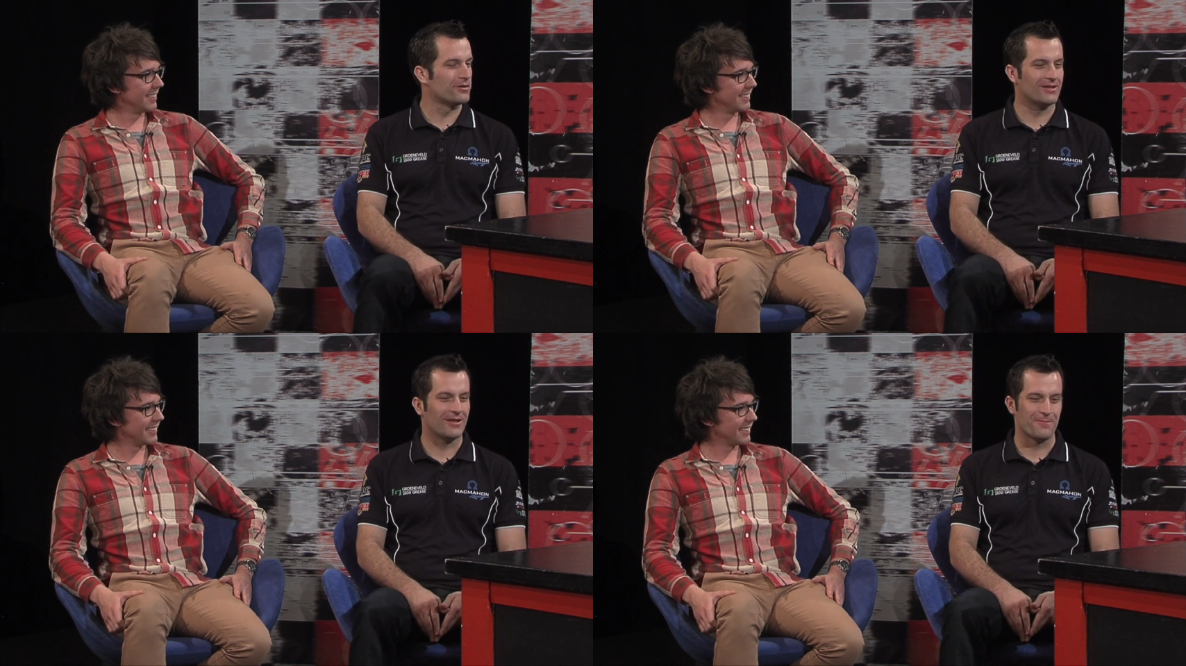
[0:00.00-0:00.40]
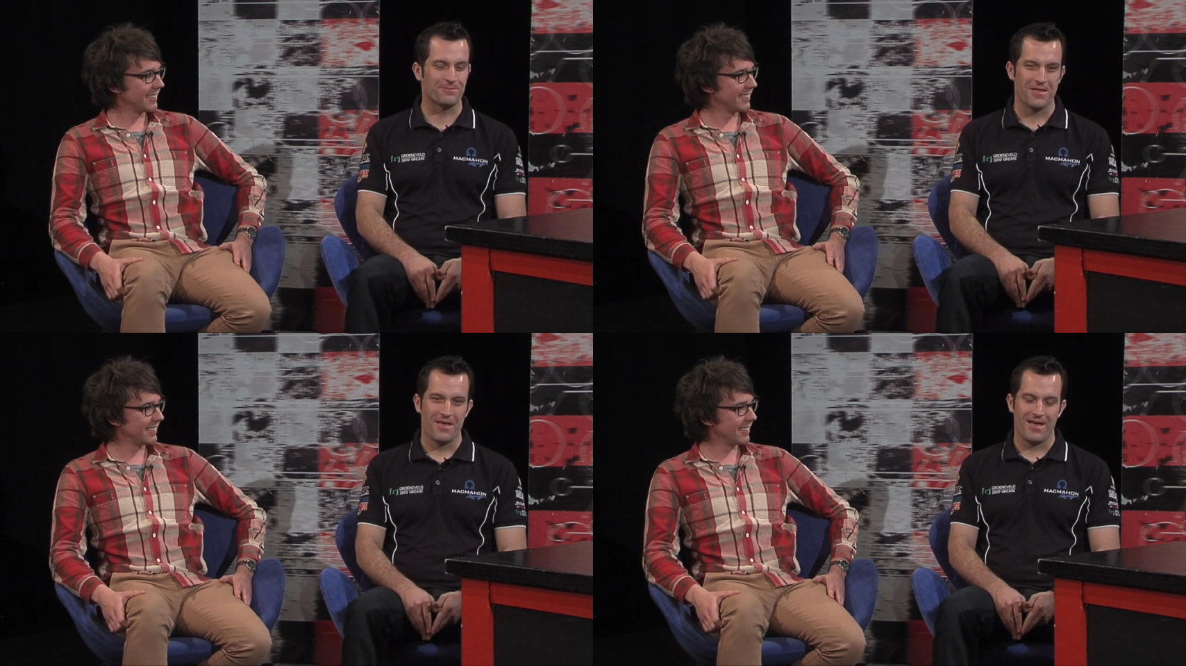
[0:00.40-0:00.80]
Speaker 1: it.
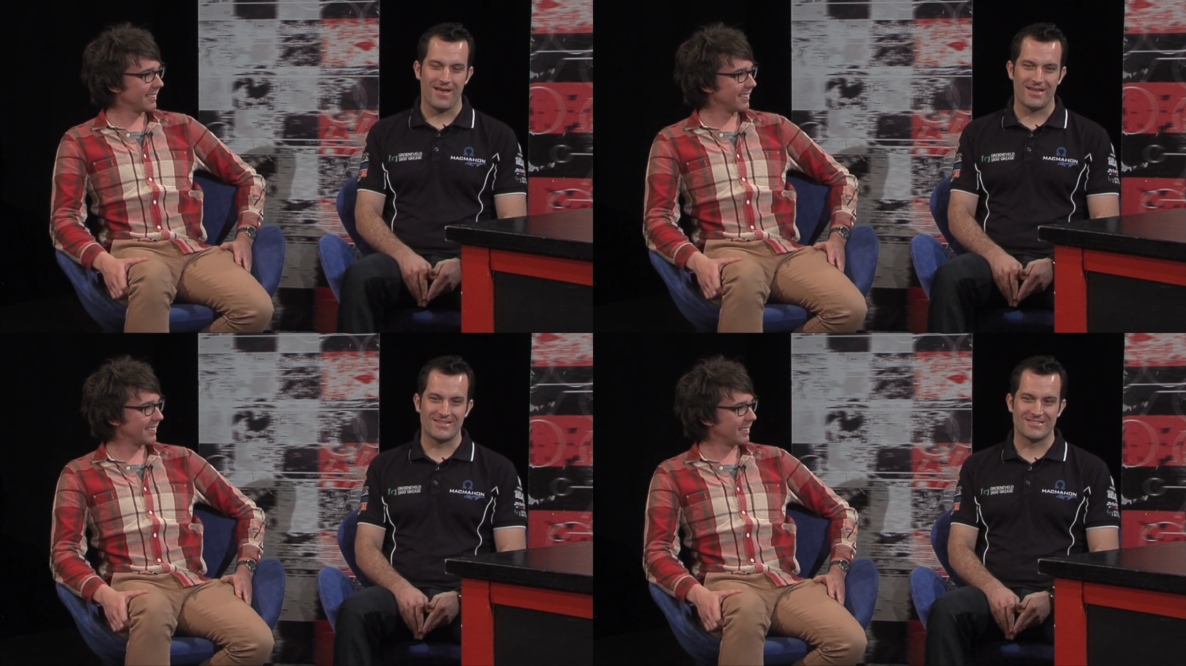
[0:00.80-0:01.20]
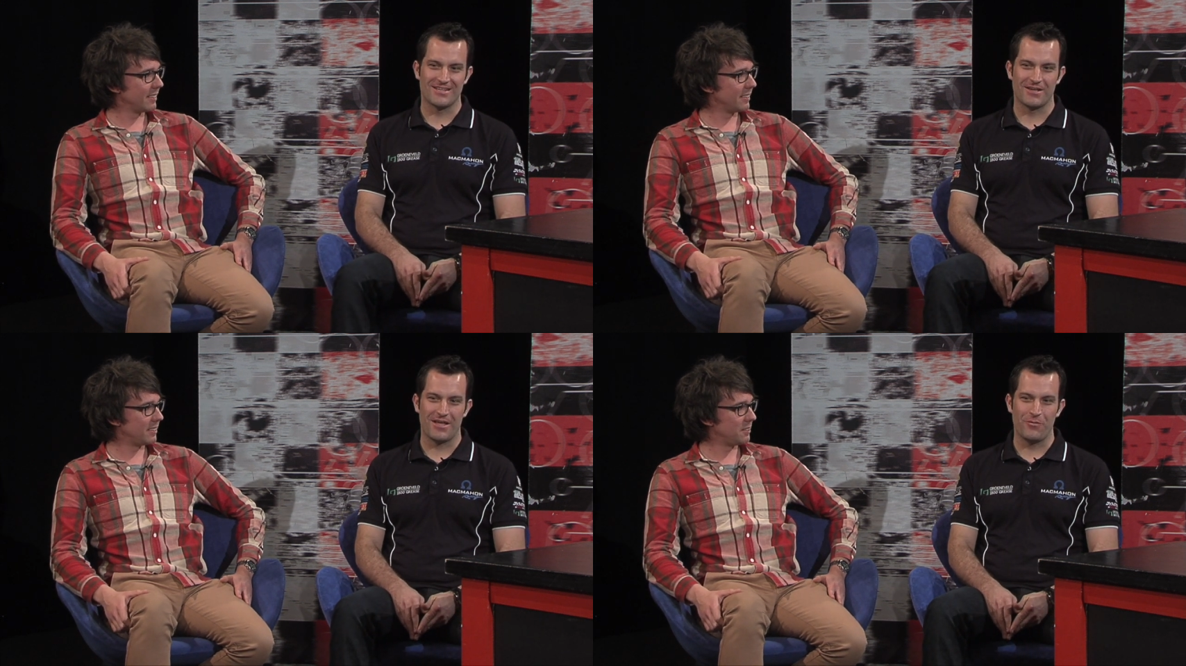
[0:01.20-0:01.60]
Um,
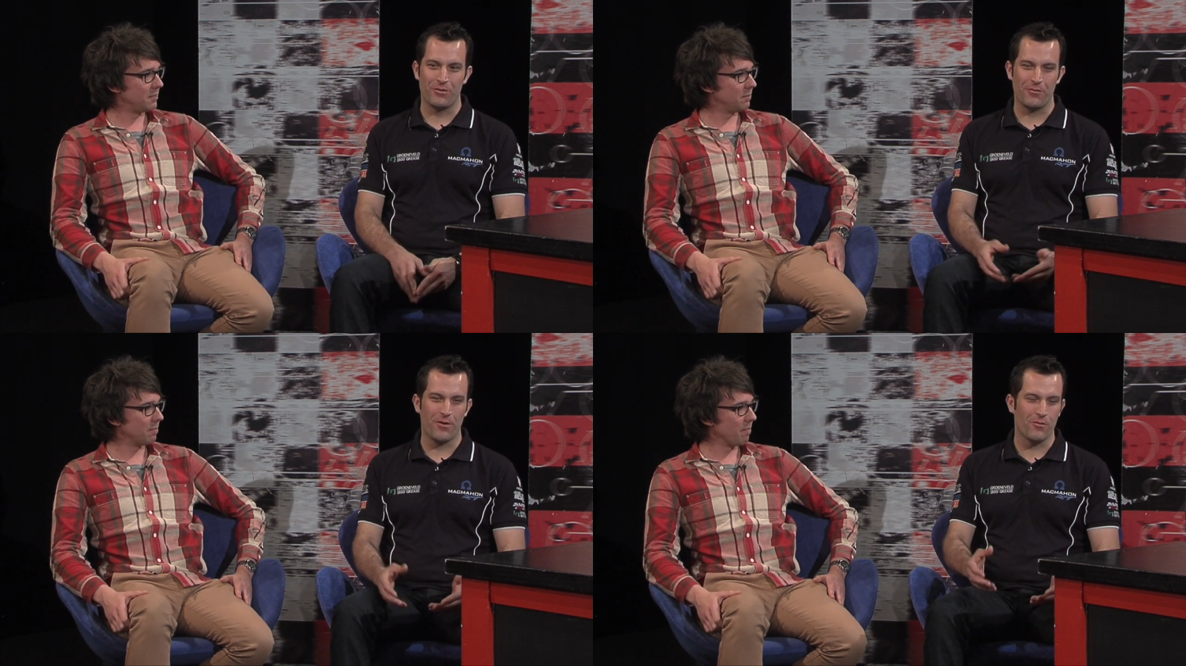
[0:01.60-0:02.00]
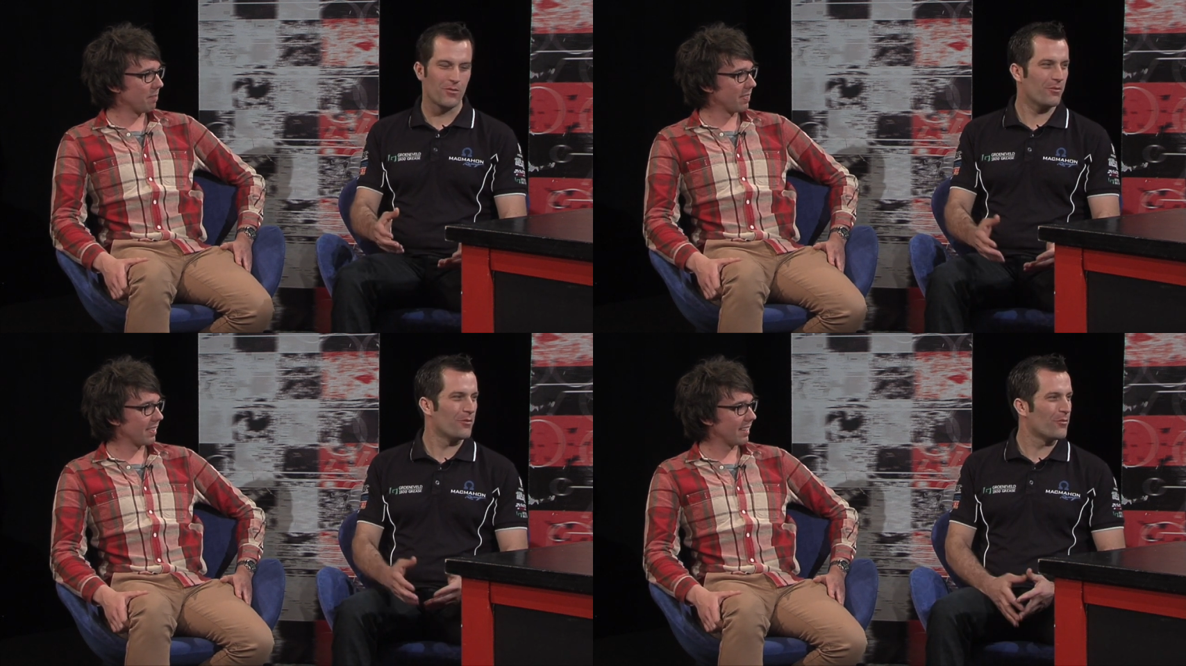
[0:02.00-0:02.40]
and uh, and well, we,
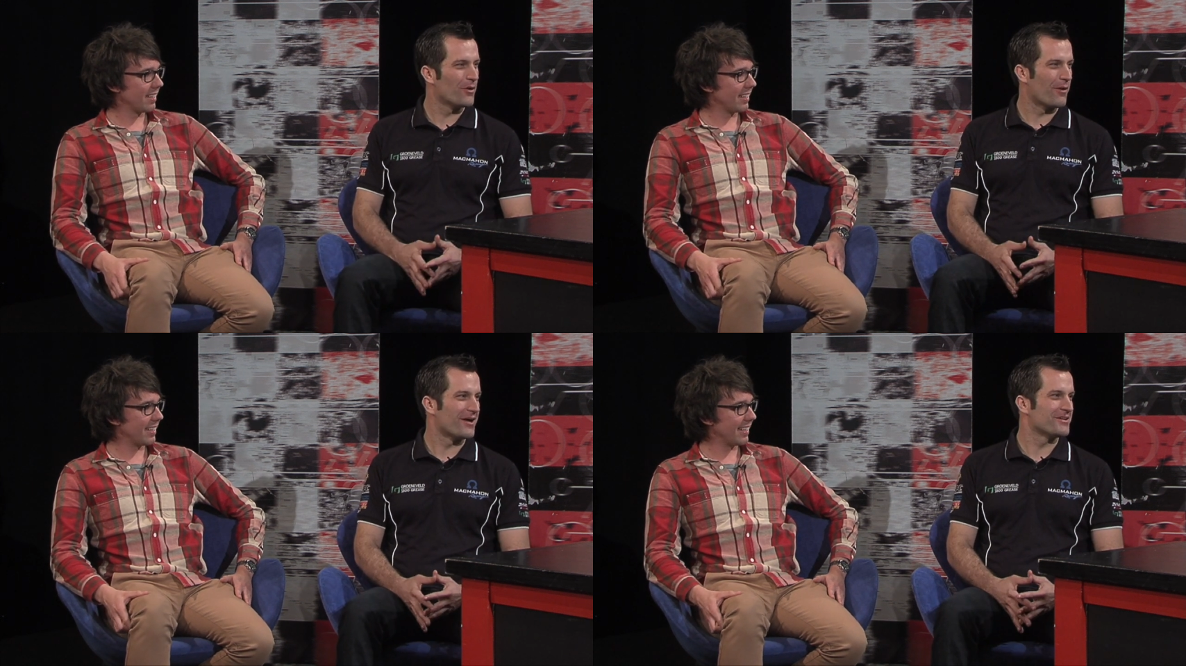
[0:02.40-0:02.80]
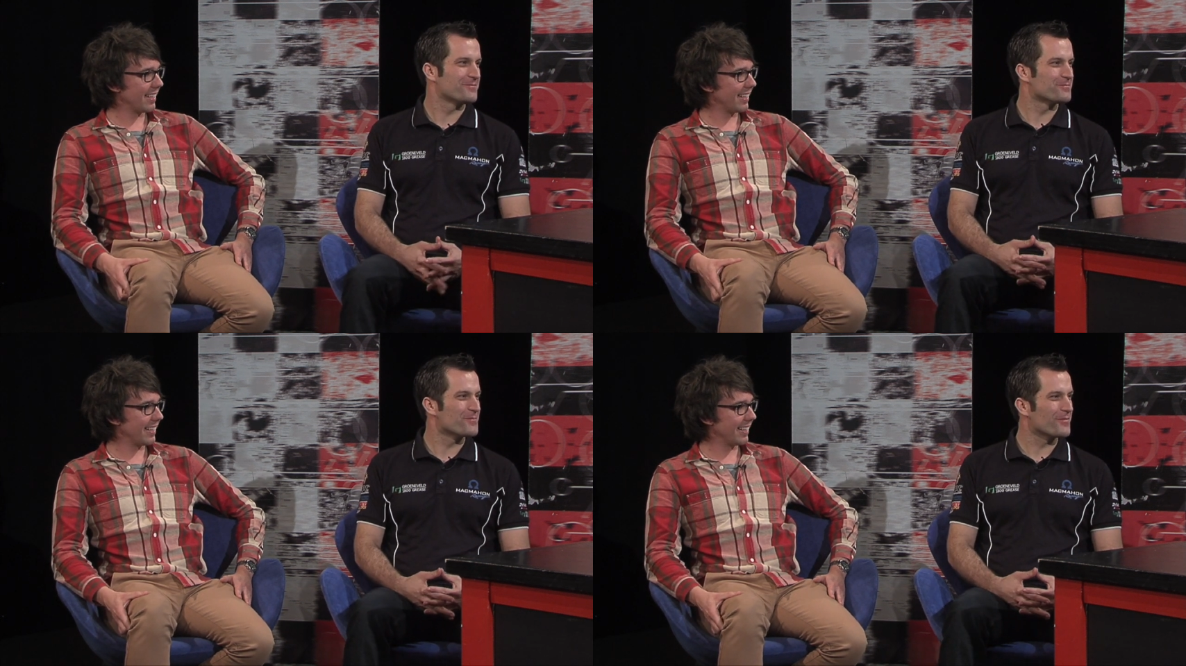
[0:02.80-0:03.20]
we, got like the we
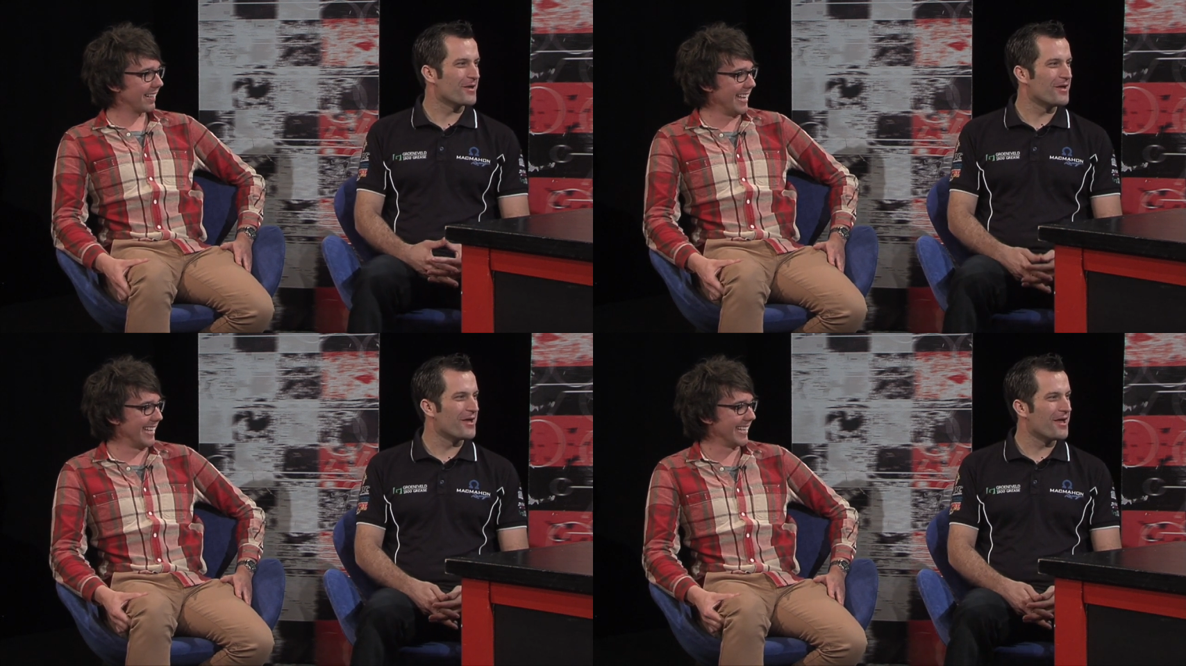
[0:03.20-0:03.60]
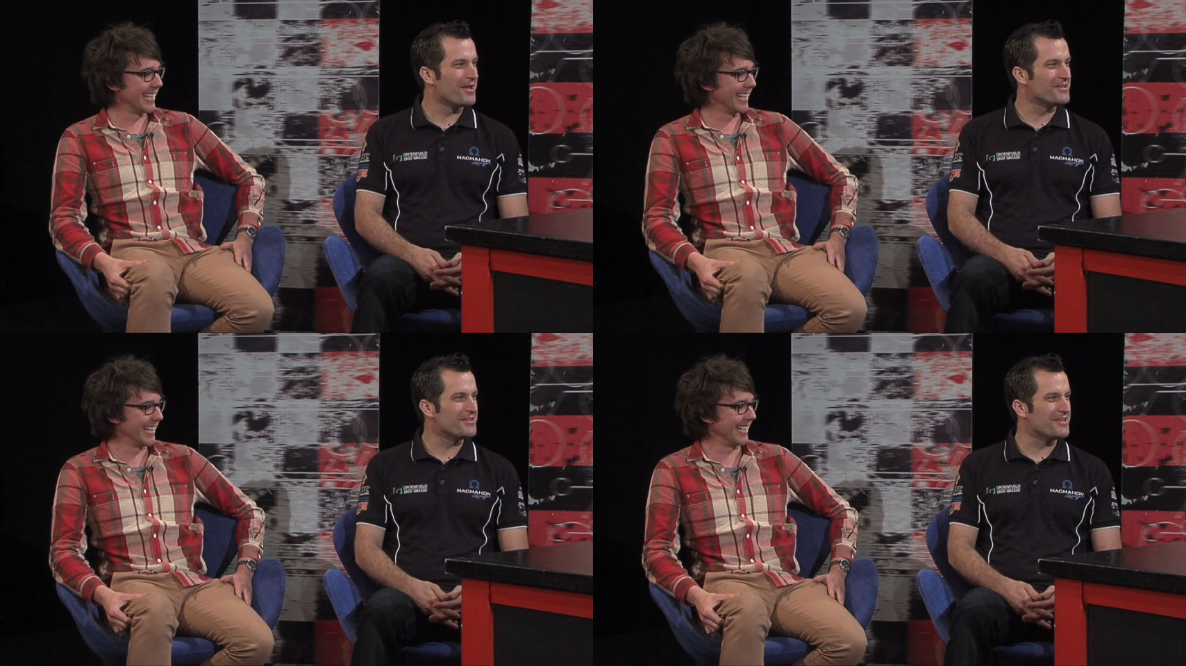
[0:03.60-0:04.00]
wrestling rate. style
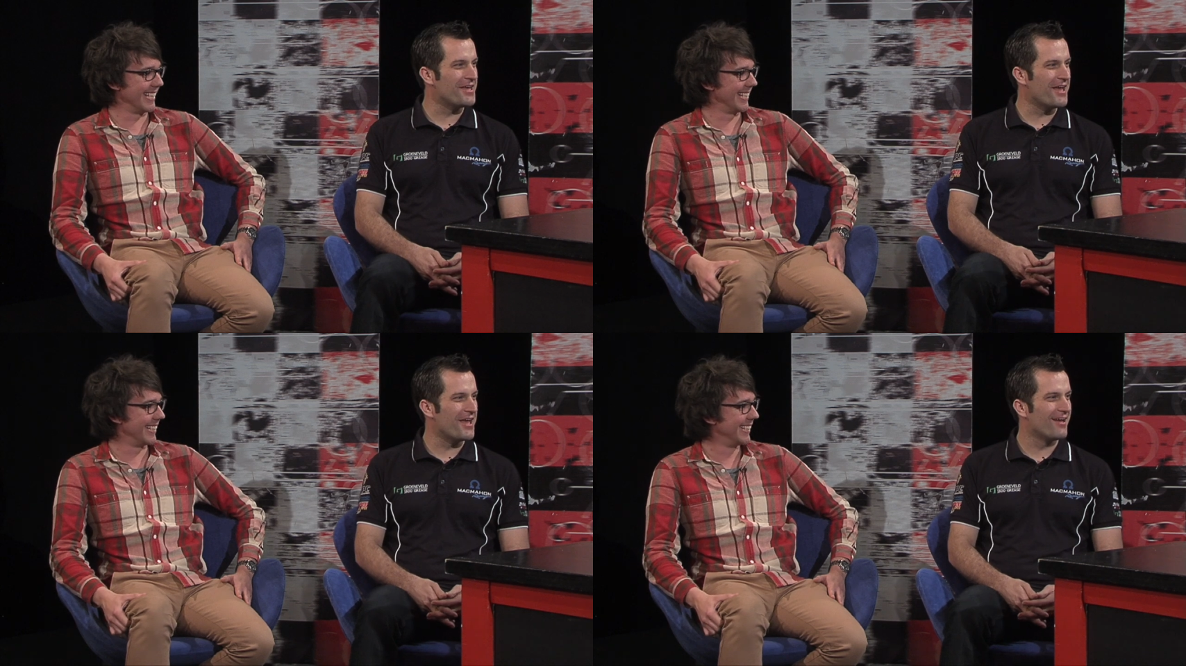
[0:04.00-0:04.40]
names, haven't you? yeah,